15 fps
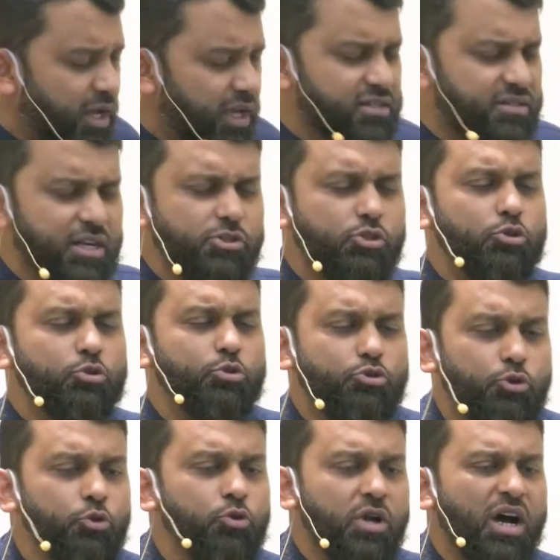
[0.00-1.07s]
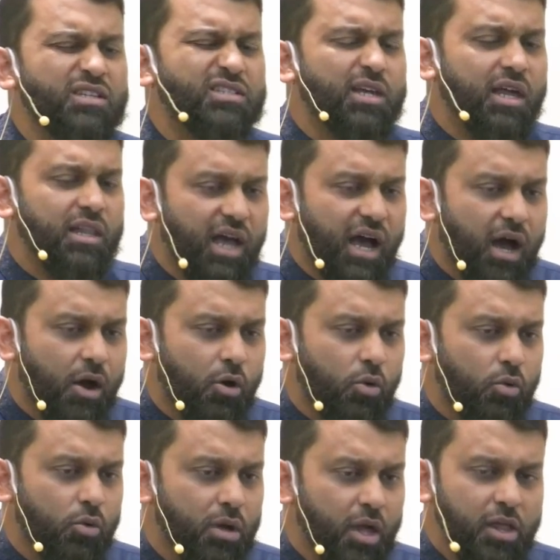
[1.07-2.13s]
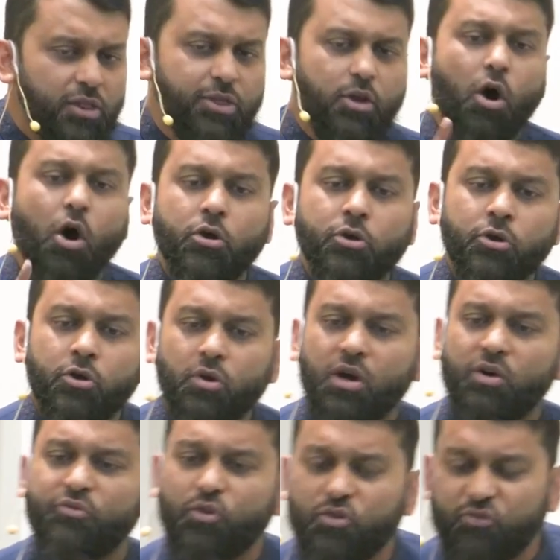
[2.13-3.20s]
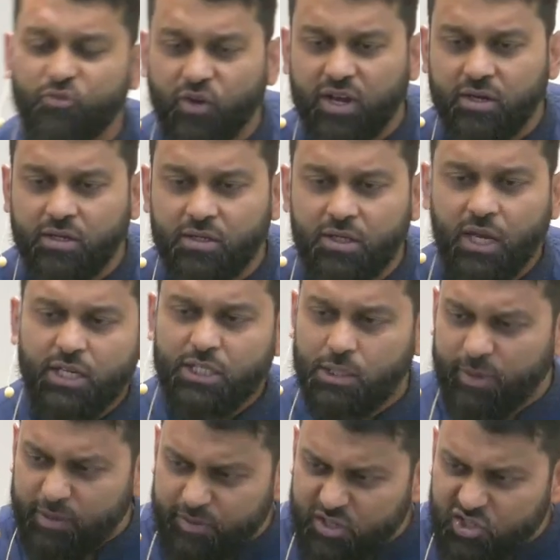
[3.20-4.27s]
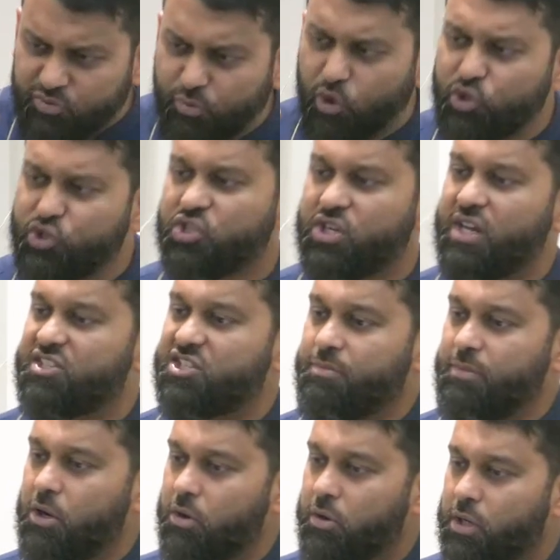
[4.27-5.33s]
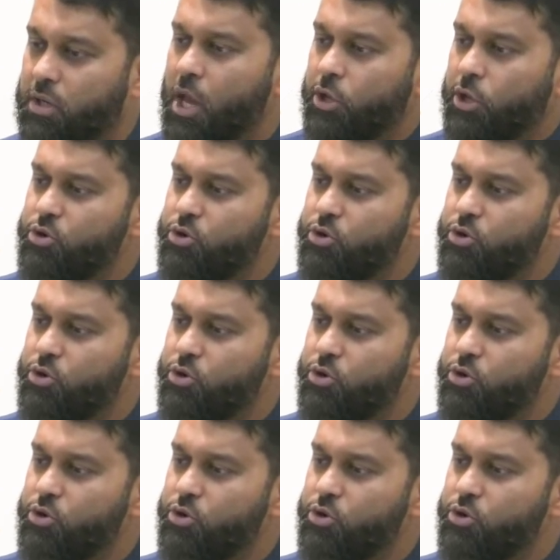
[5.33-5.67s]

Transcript: is that you do not allow the honor of your friend to be besmirched and smeared.